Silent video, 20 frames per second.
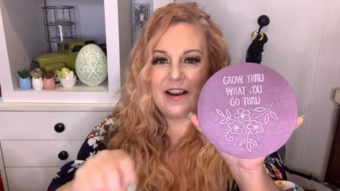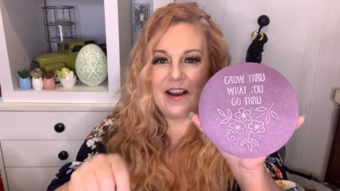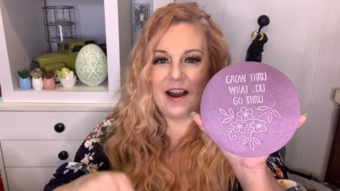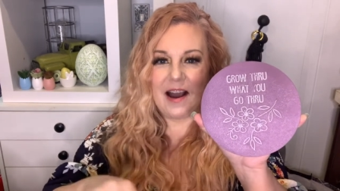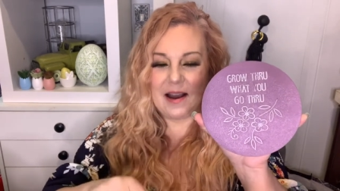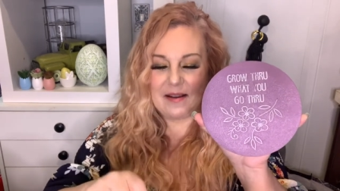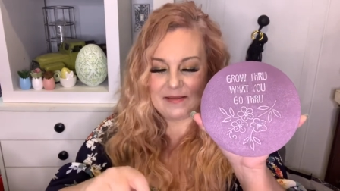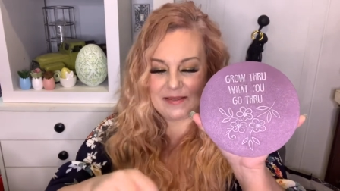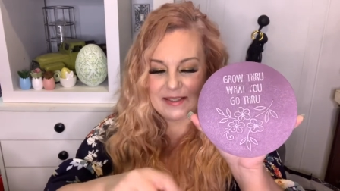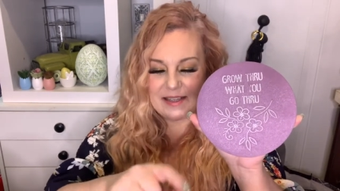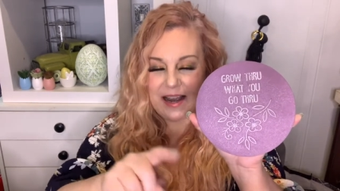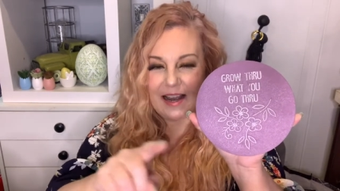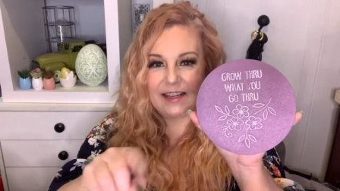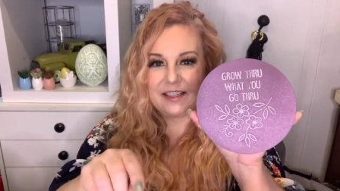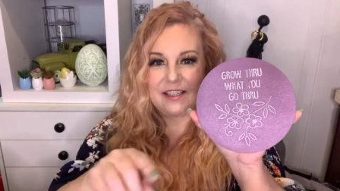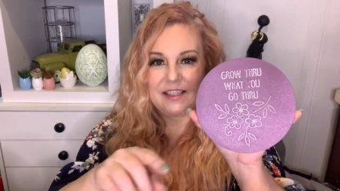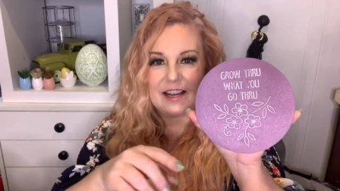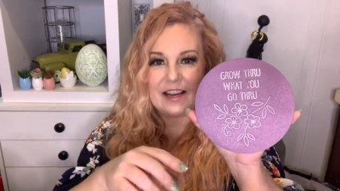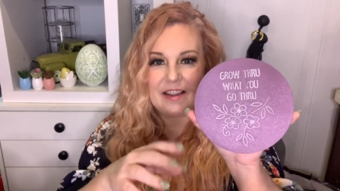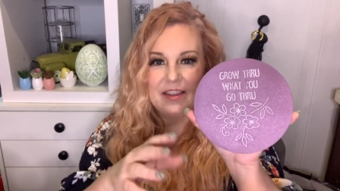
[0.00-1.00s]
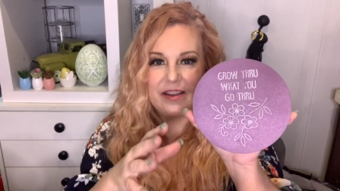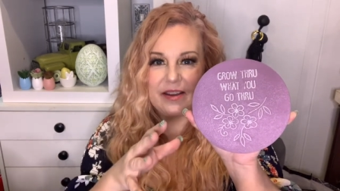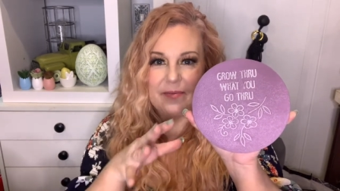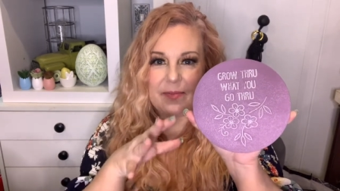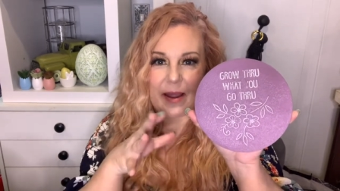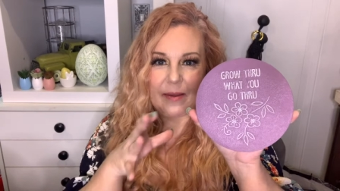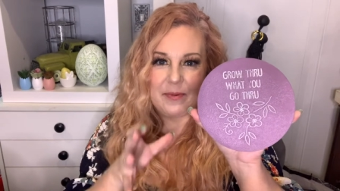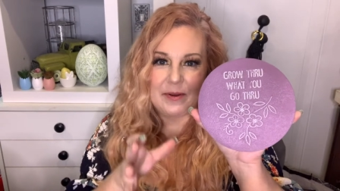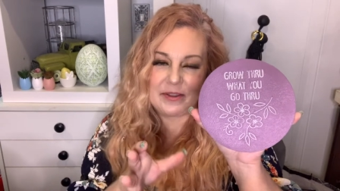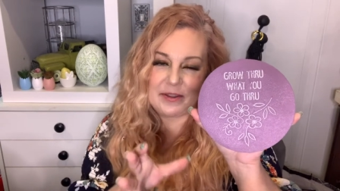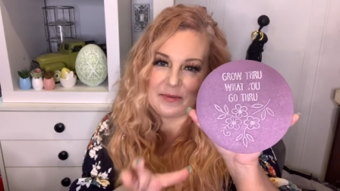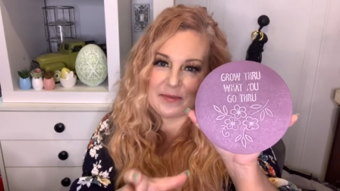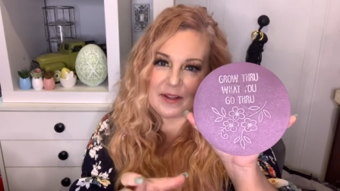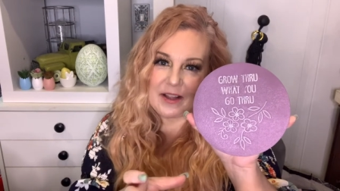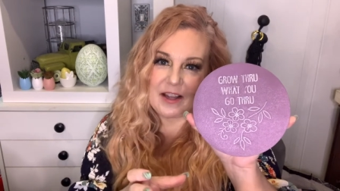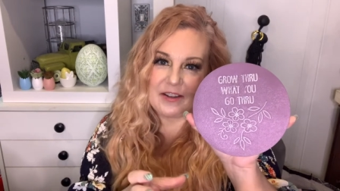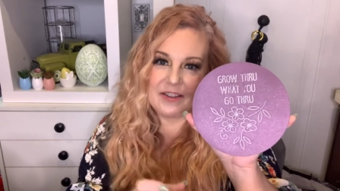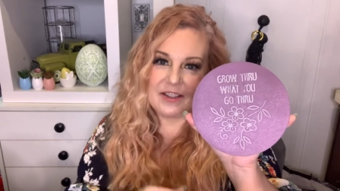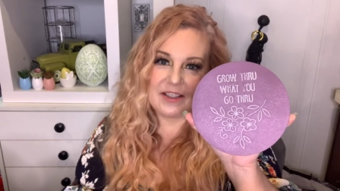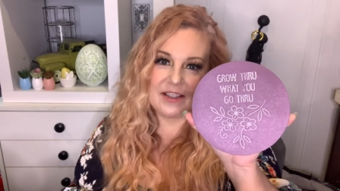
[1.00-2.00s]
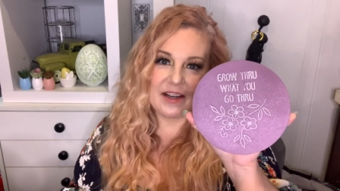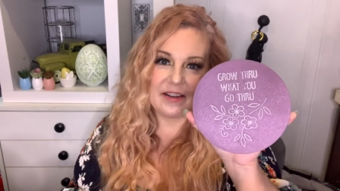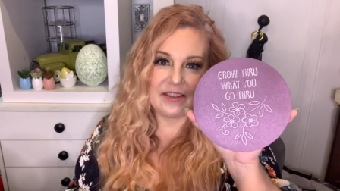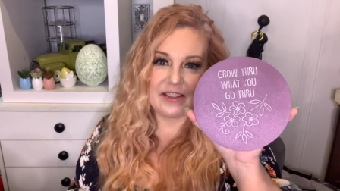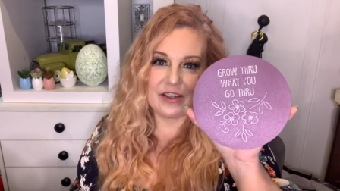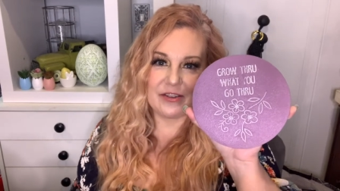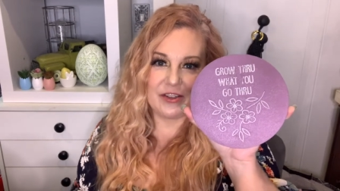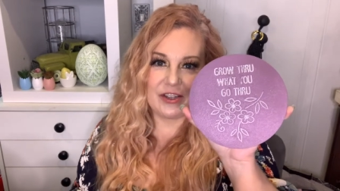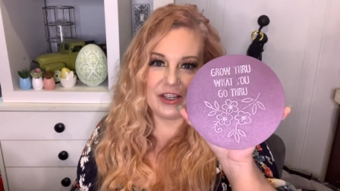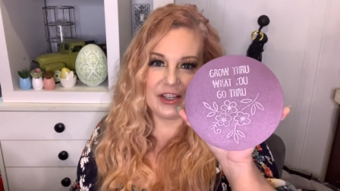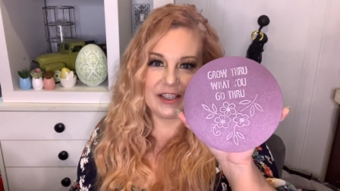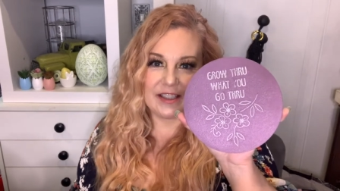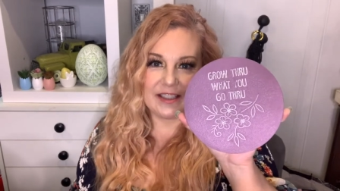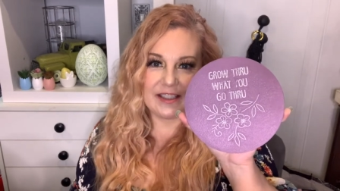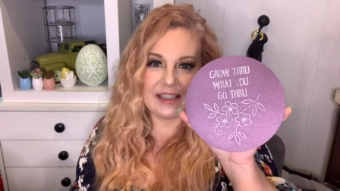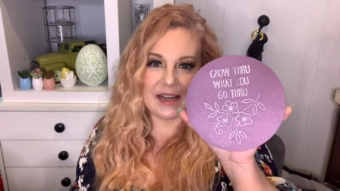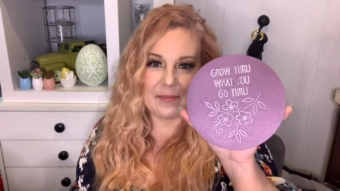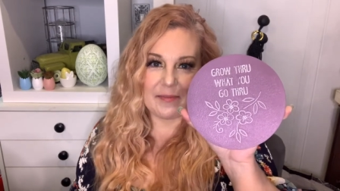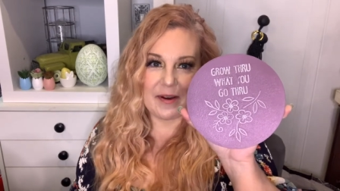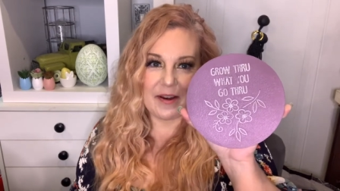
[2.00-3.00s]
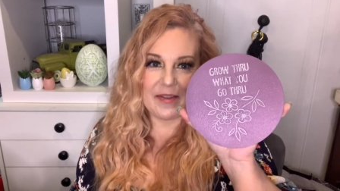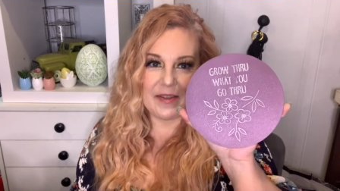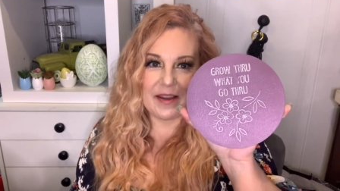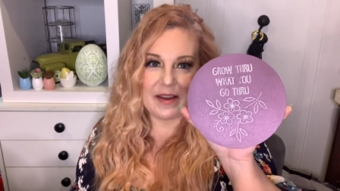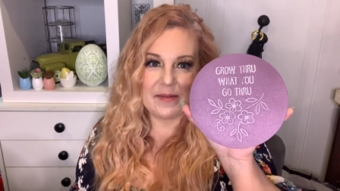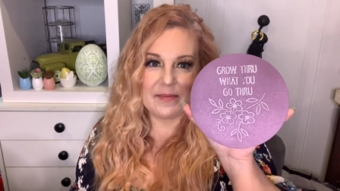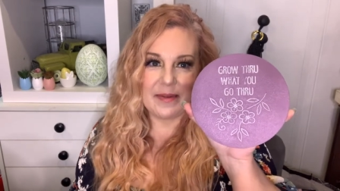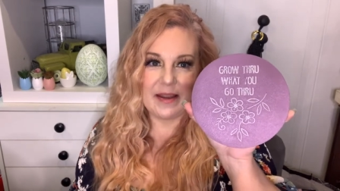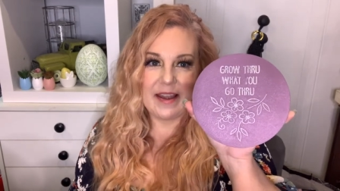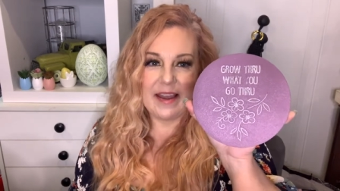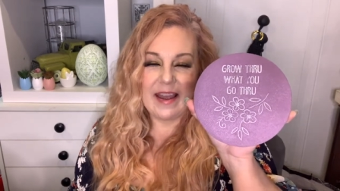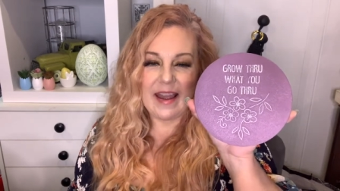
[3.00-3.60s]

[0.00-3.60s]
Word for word: hopscotched on them. I put them close enough so she could step on them,